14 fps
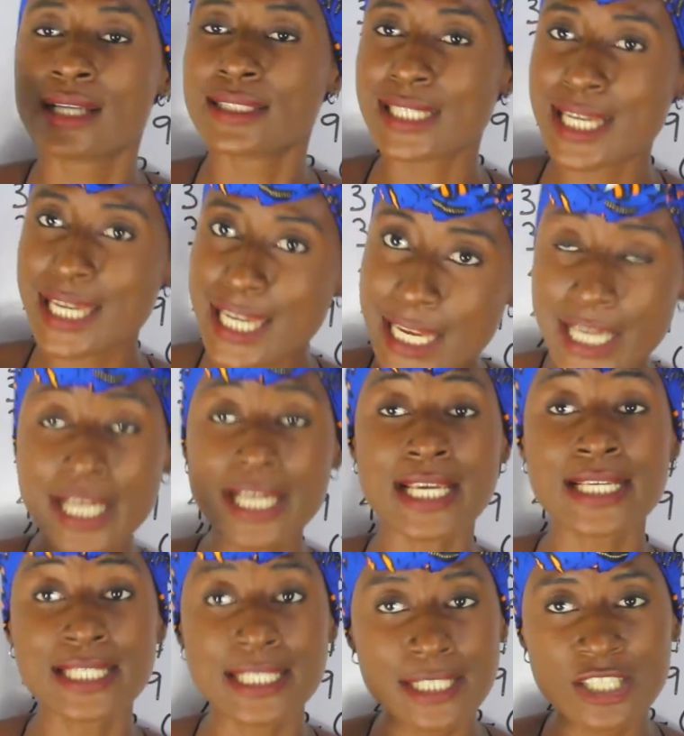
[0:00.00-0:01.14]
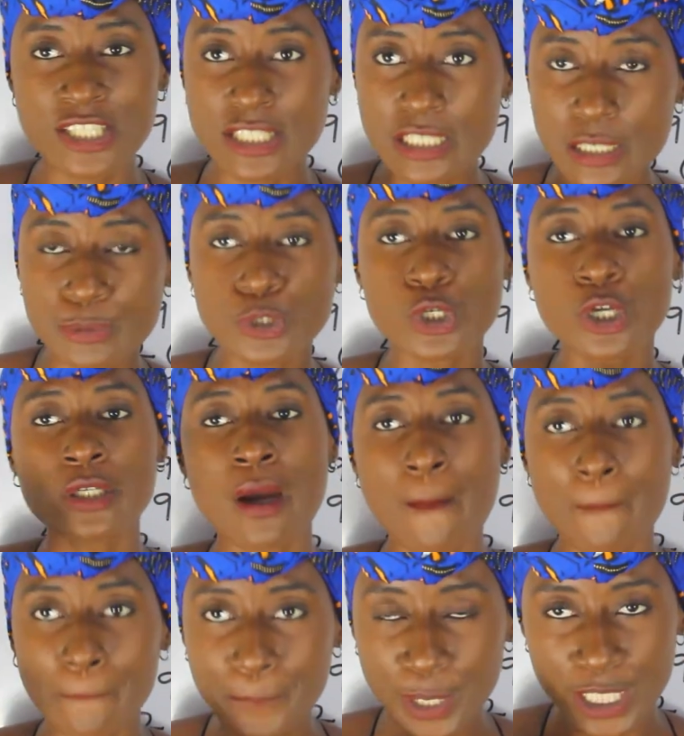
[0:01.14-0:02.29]
The link is in the description
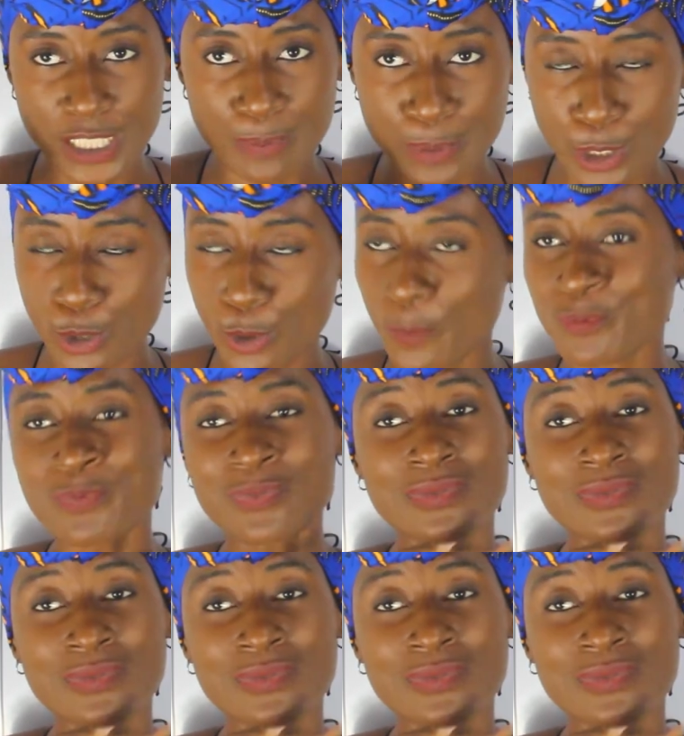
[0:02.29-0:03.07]
box below.